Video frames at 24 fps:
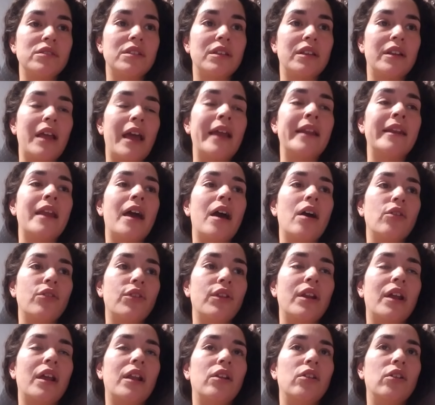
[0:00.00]
and now
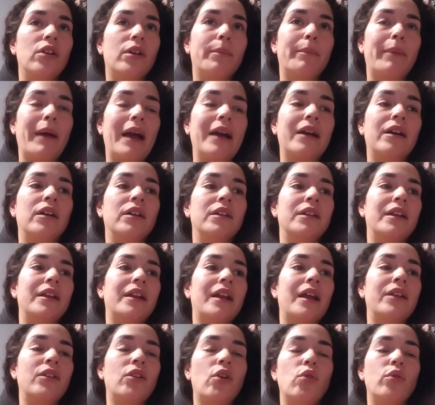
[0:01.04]
that I look back on it,
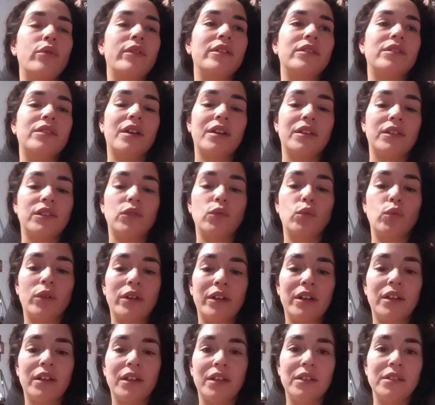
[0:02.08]
I know that that's what
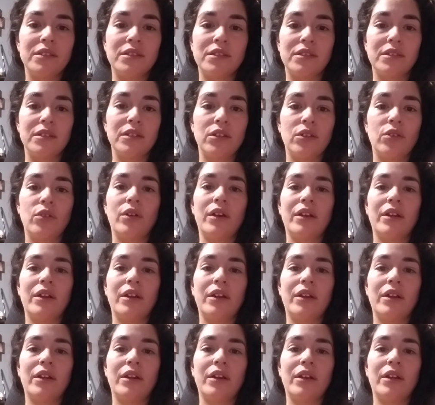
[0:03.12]
it is, you know.